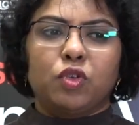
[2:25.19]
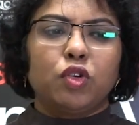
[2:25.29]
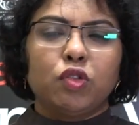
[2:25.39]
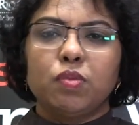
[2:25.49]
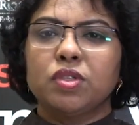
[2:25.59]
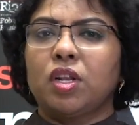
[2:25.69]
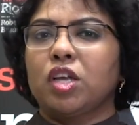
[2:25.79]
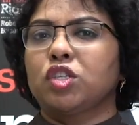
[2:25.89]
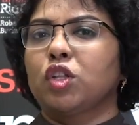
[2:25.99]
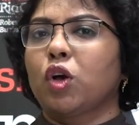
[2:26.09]
The recruitment
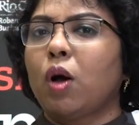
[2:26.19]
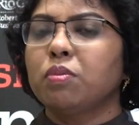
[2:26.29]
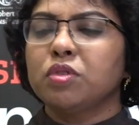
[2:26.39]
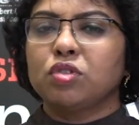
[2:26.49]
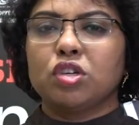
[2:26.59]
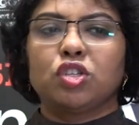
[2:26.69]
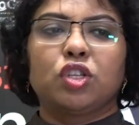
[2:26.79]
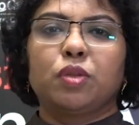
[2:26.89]
selection, the compensation,